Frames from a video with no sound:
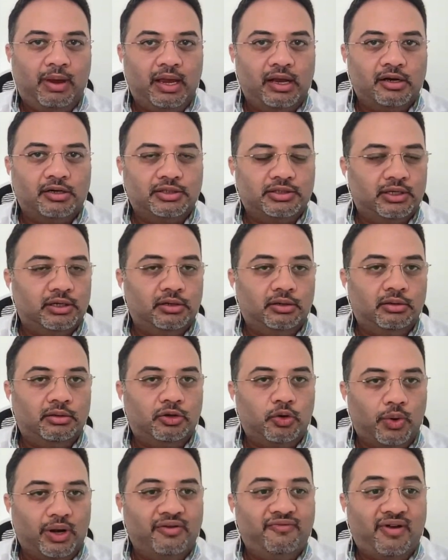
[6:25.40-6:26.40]
makers in
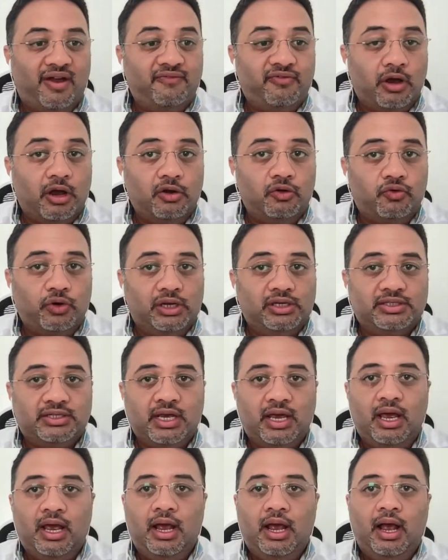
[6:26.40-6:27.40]
25 countries
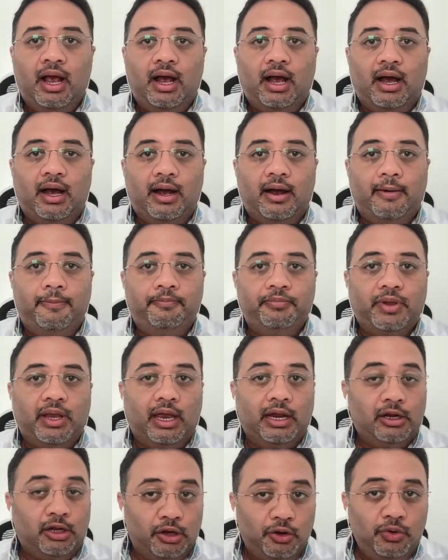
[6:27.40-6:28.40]
um,
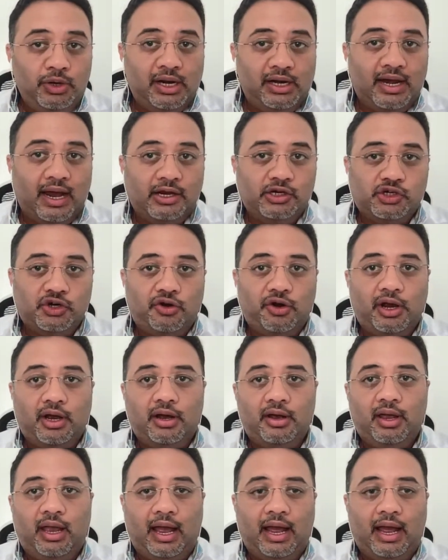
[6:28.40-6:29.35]
including Nigeria.